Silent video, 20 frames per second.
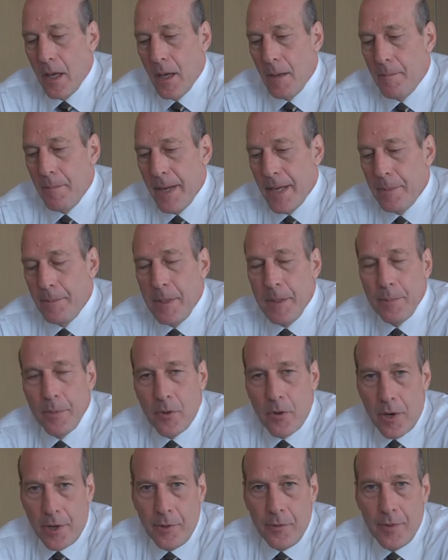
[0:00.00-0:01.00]
Uh, many
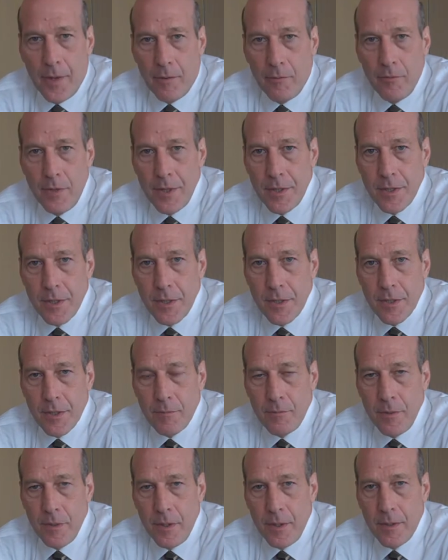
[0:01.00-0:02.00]
people argue that Riis
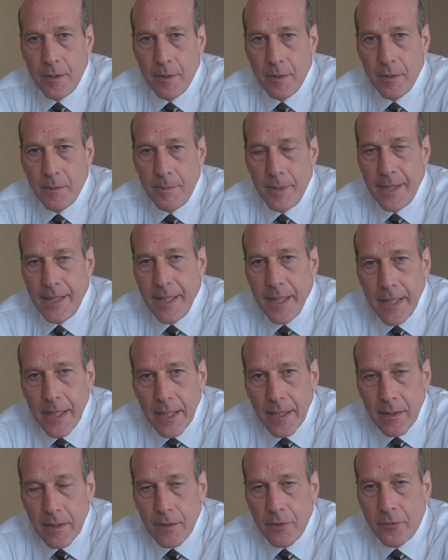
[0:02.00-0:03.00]
is really the, the
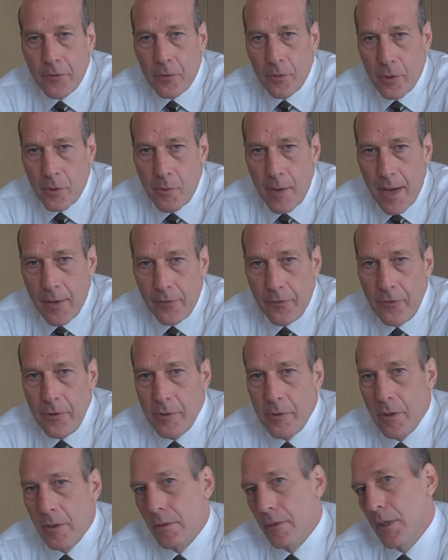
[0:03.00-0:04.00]
beginning, that sort of the ground
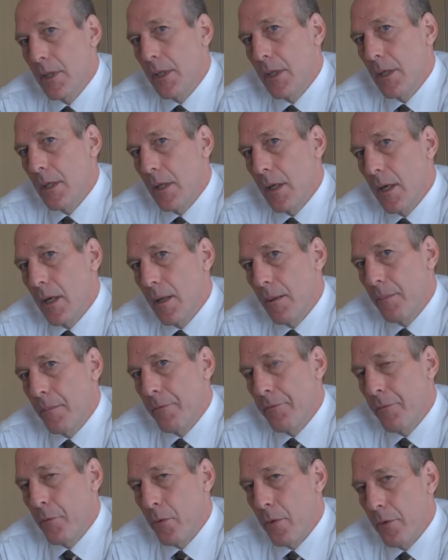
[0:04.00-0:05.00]
zero um,
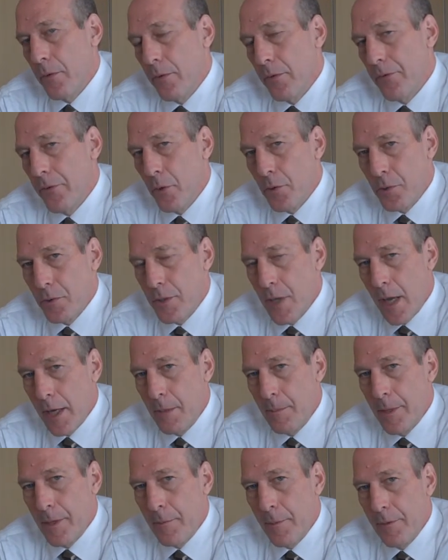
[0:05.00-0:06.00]
for social
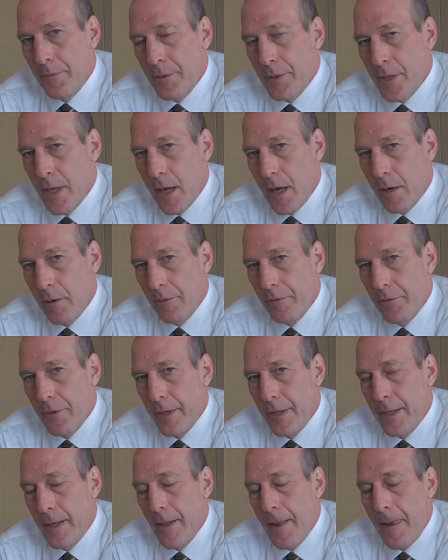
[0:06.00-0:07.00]
documentary
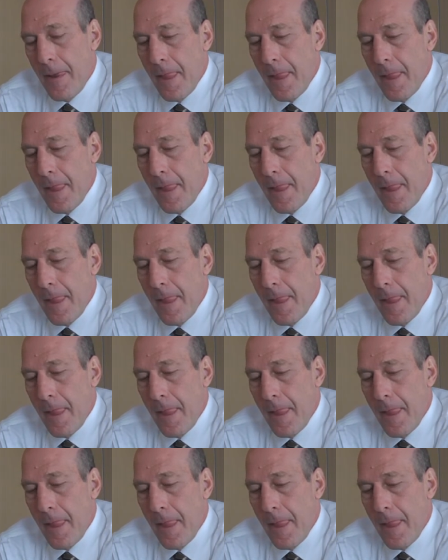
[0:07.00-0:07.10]
photography.